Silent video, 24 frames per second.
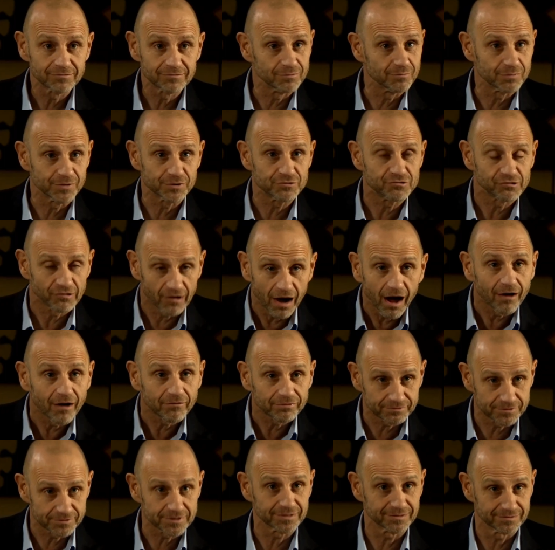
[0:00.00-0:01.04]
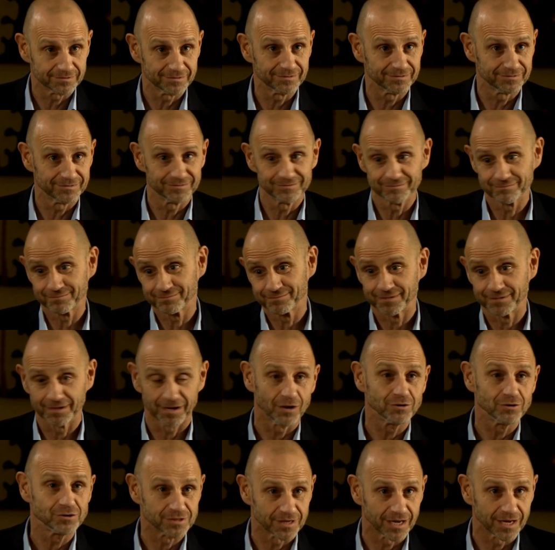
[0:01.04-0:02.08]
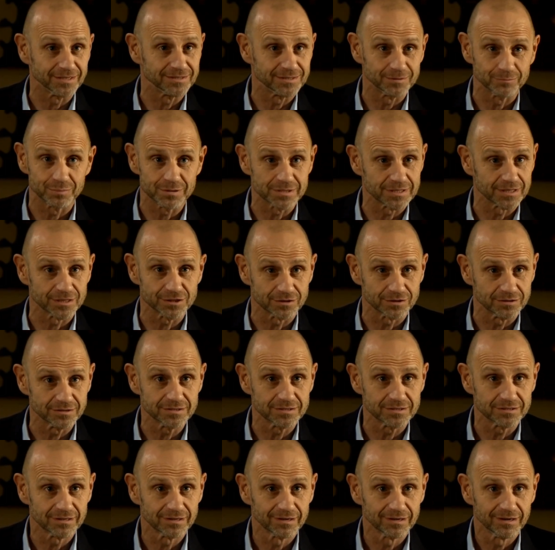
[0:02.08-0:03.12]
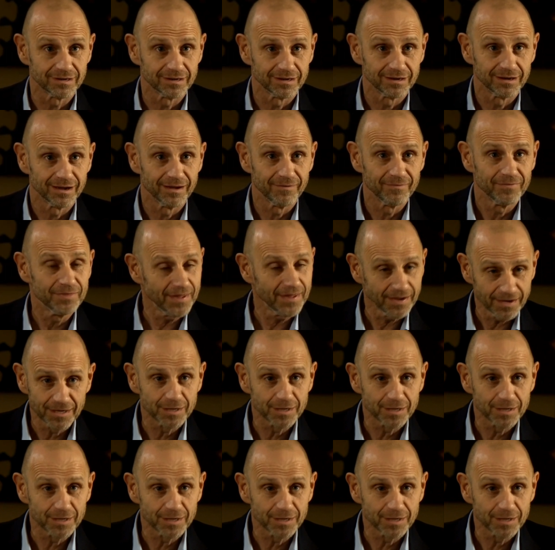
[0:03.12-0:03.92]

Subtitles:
from the draft negotiating positions, they're